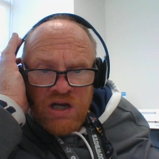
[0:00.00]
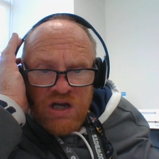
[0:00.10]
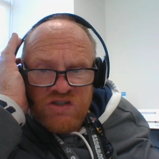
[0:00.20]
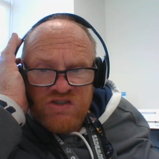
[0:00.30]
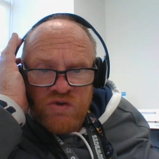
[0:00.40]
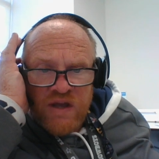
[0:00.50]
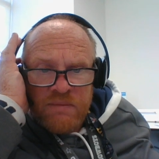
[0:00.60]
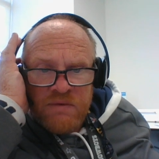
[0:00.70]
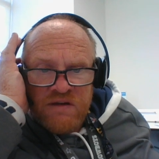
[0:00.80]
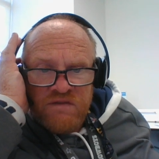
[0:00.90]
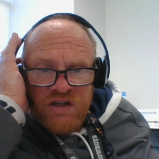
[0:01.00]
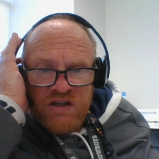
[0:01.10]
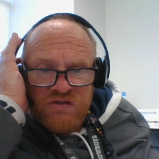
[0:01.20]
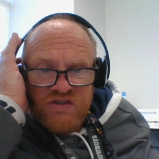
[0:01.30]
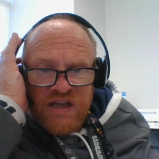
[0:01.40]
Also how many
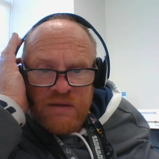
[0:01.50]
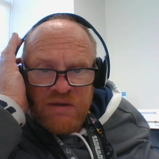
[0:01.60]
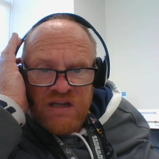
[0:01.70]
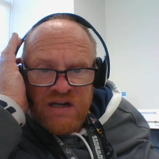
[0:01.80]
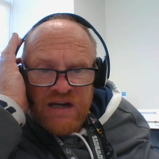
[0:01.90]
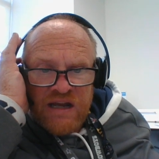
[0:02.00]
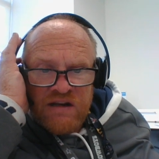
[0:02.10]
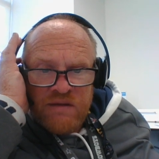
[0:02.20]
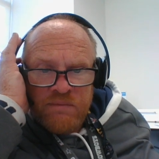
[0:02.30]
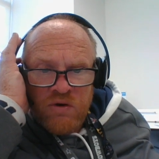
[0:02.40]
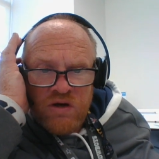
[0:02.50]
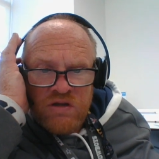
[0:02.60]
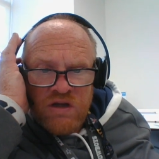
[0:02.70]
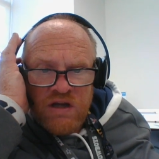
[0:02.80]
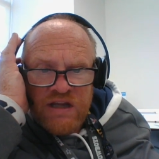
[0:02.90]
vehicles came in and out of that parking
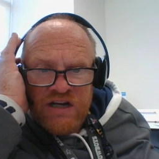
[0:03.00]
lot.